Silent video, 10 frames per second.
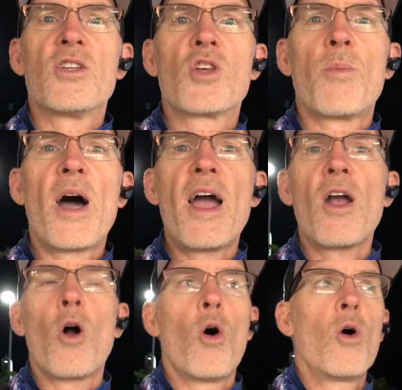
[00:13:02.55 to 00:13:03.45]
And so
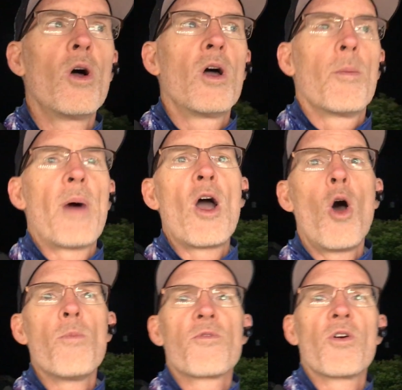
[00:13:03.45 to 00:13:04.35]
my goal, my
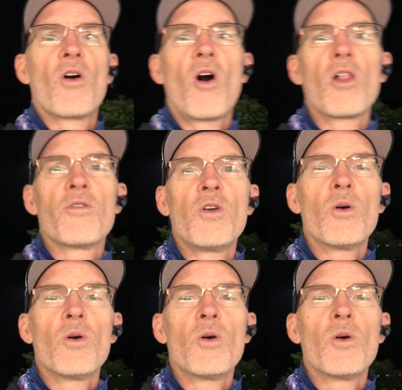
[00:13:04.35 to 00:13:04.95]
hope for all of